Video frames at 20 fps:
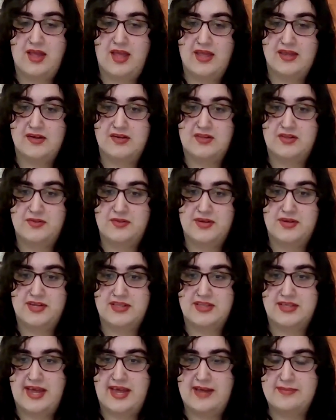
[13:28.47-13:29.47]
Including
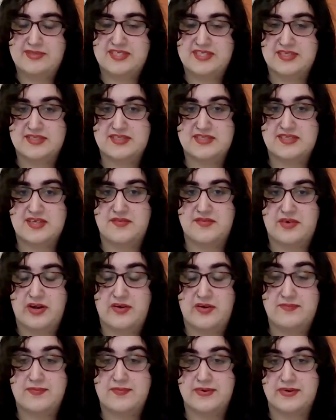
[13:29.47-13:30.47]
the absence of
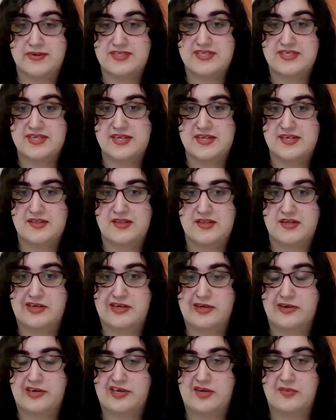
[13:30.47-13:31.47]
comfort in the
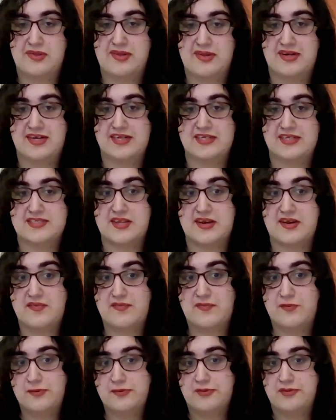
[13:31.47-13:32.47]
church communities that had
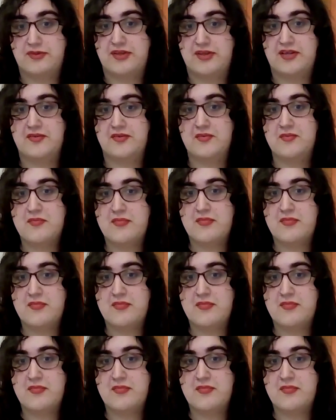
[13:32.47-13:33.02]
formed me.